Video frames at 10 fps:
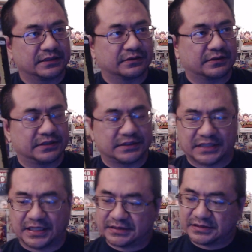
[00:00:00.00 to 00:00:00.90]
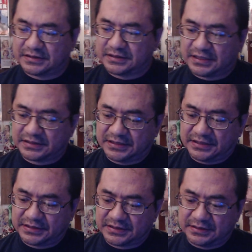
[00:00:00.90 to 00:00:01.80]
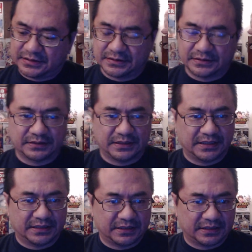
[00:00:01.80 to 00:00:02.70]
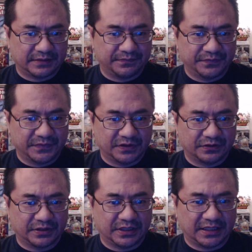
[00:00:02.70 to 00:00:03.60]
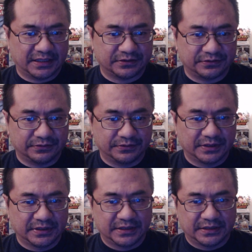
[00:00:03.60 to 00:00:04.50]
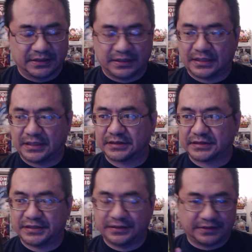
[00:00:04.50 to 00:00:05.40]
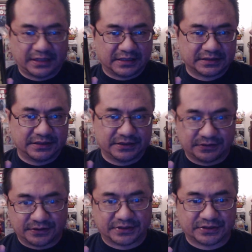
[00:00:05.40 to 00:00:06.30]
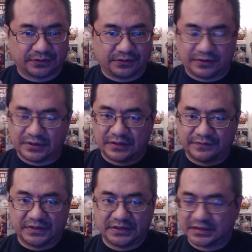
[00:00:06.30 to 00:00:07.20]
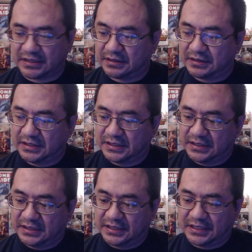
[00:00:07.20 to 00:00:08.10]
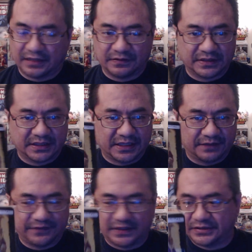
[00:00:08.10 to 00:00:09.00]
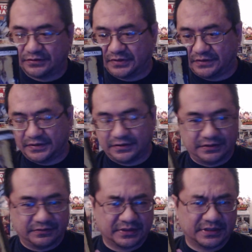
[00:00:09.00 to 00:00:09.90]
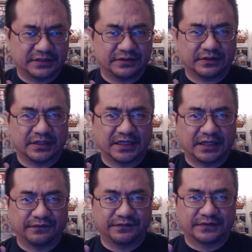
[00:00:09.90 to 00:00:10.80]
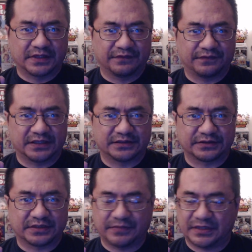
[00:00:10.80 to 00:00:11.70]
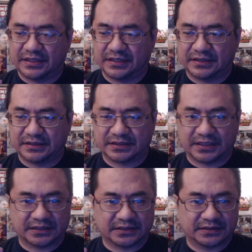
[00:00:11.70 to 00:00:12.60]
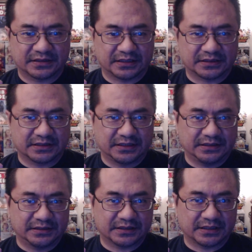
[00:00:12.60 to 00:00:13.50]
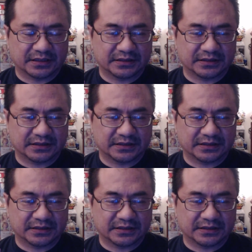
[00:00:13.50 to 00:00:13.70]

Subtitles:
think they're called the Skeksis, and you know, they like to steal the essence or the soul of these Gelfites or whatever. They're called like Gelfites or something, and then the Skeksis